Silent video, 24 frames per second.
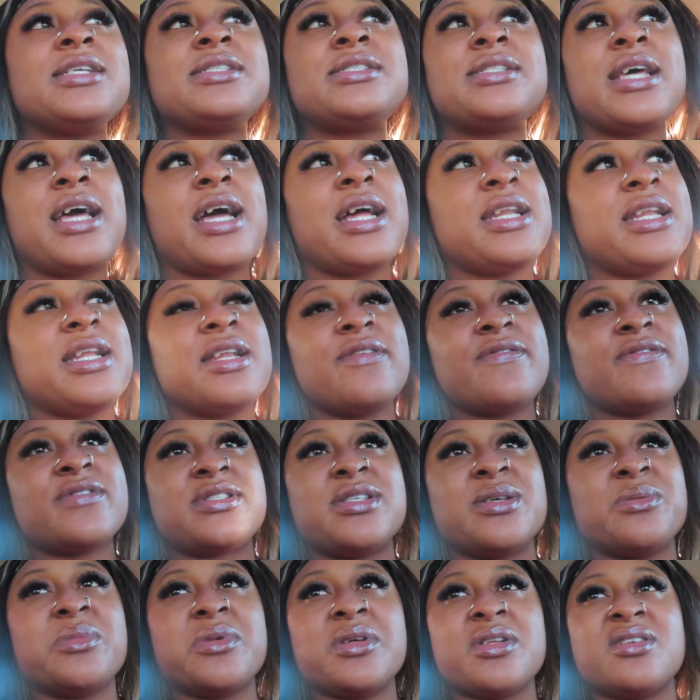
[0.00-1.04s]
just said I did it for
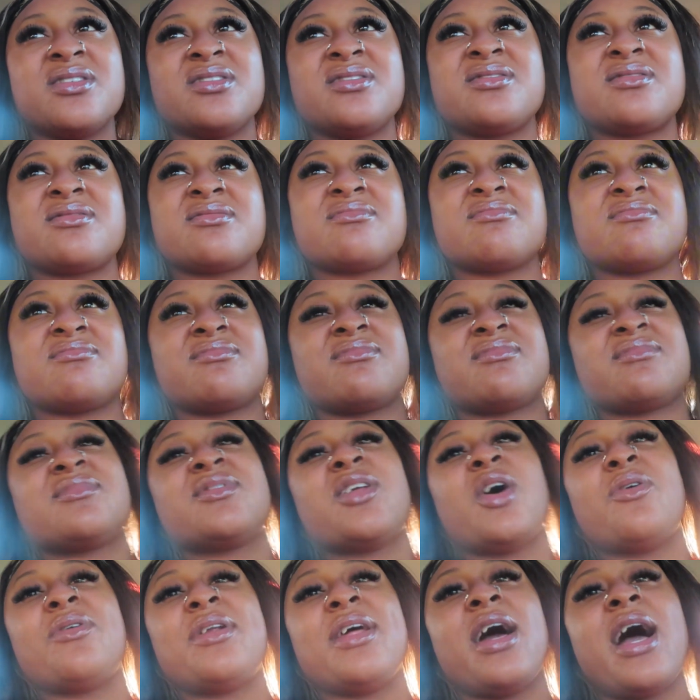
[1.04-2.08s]
10 minutes. Yes, you did.
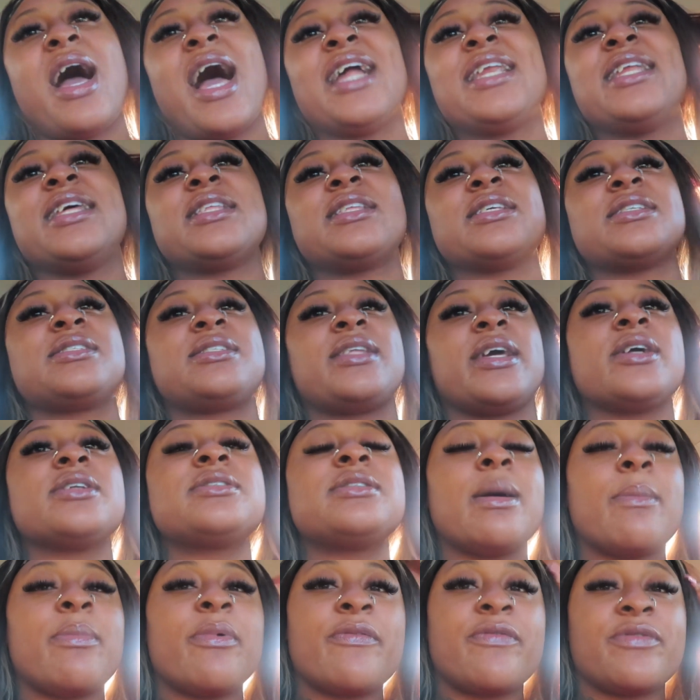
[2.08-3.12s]
No, the, I did the stair
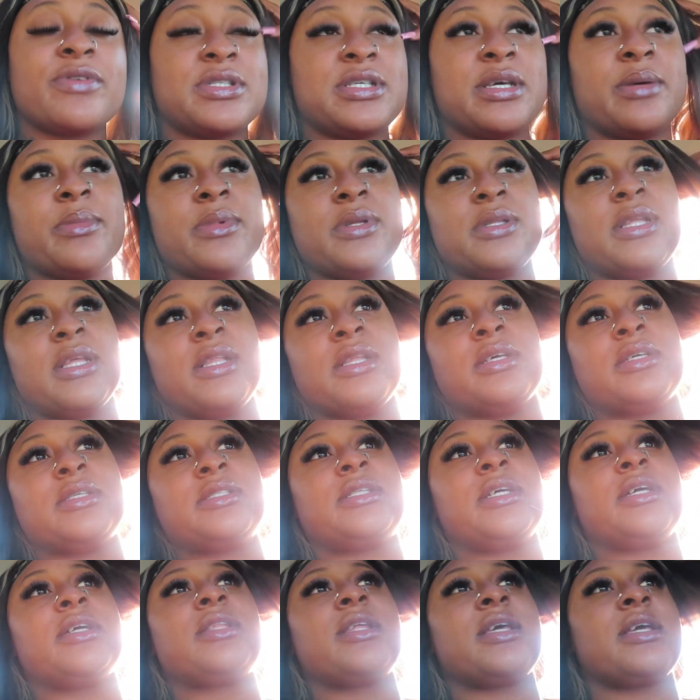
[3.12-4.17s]
stepper for 10 minutes. The little
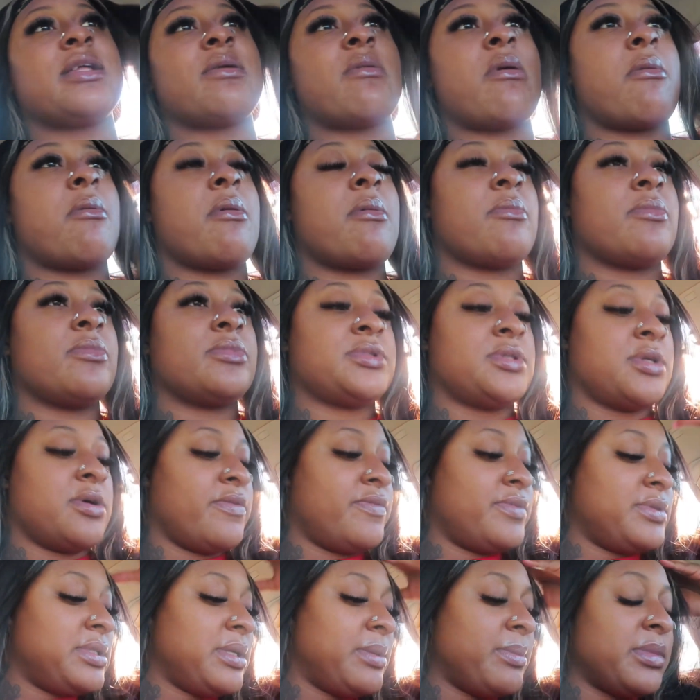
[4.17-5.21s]
stair thing mm -hmm. my mama was on
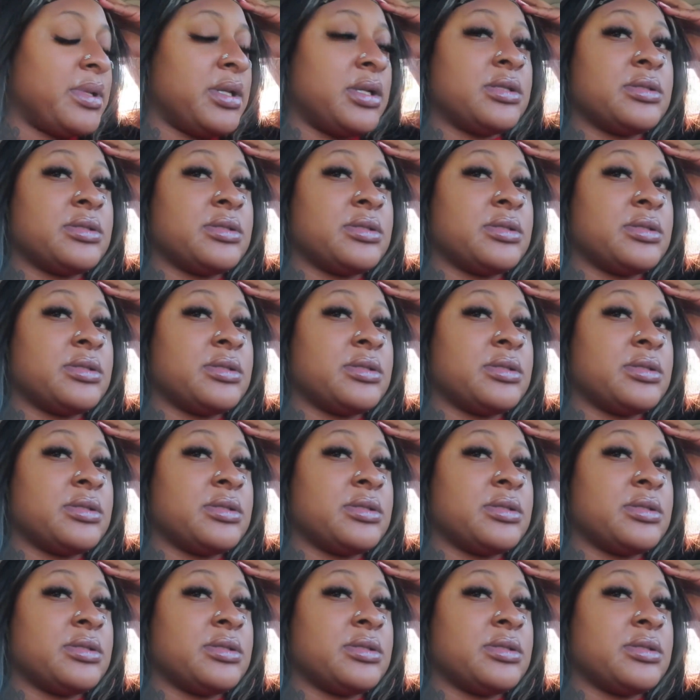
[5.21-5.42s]
for 10 mm -hmm.